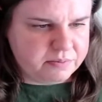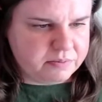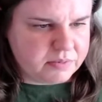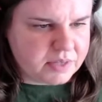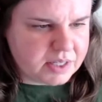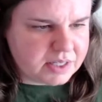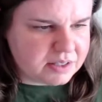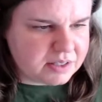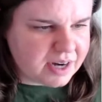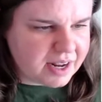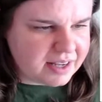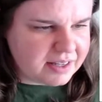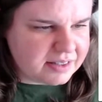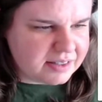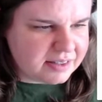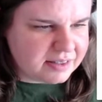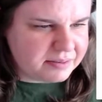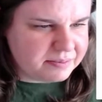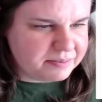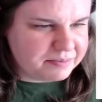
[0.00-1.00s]
That's
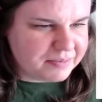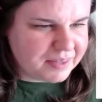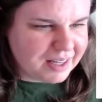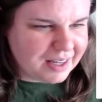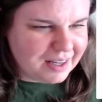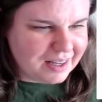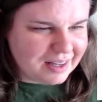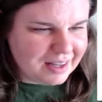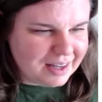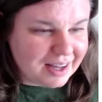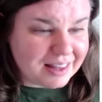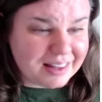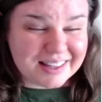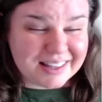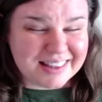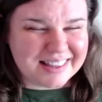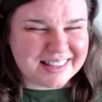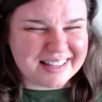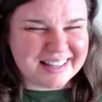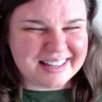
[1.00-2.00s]
nice. I
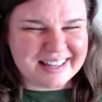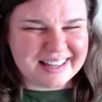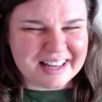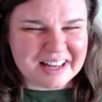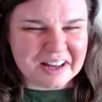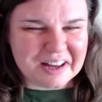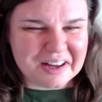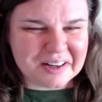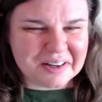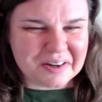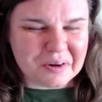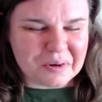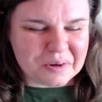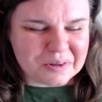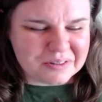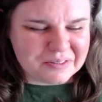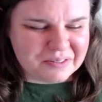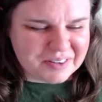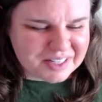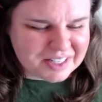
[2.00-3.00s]
like the
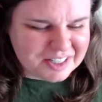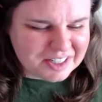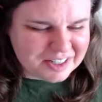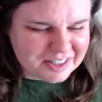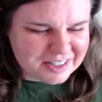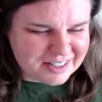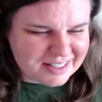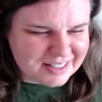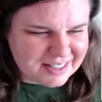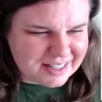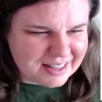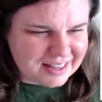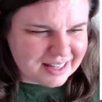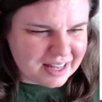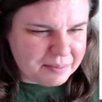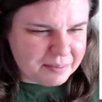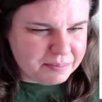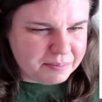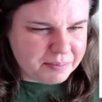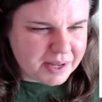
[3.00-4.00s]
gold fixtures that they
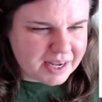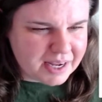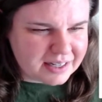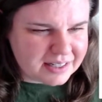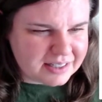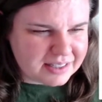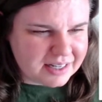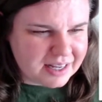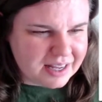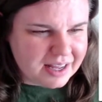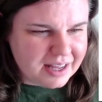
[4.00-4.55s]
picked.